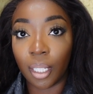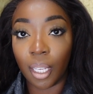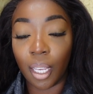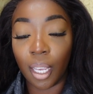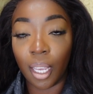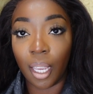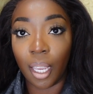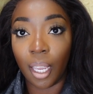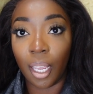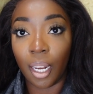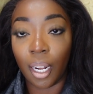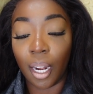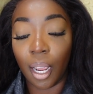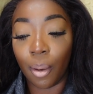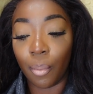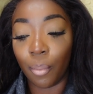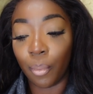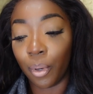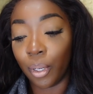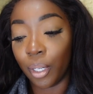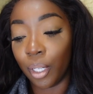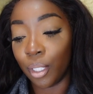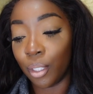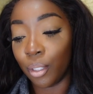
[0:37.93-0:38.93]
and I
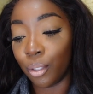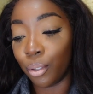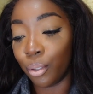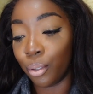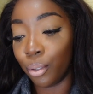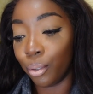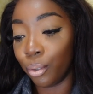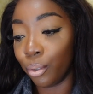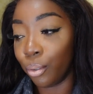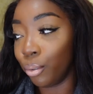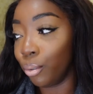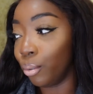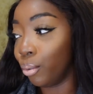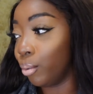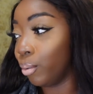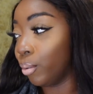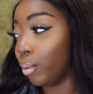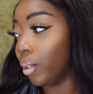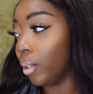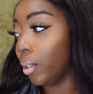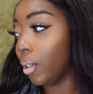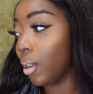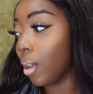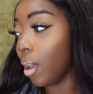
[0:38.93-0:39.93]
wanted to
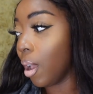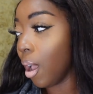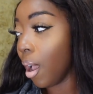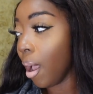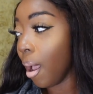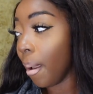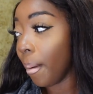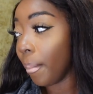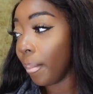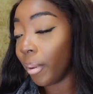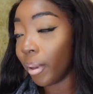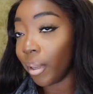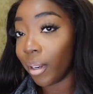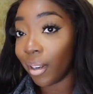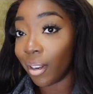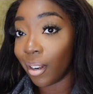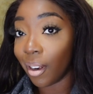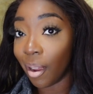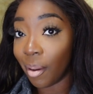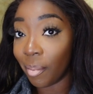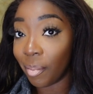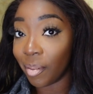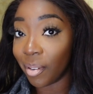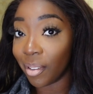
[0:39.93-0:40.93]
put
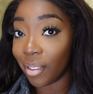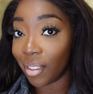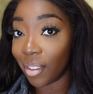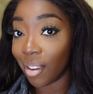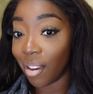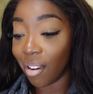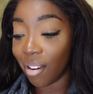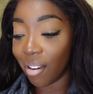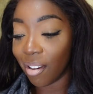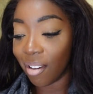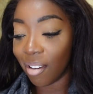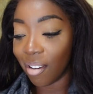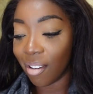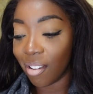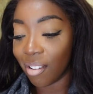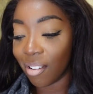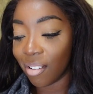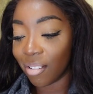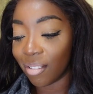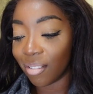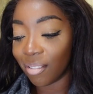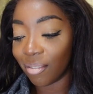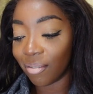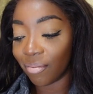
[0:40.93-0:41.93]
it up with y'all.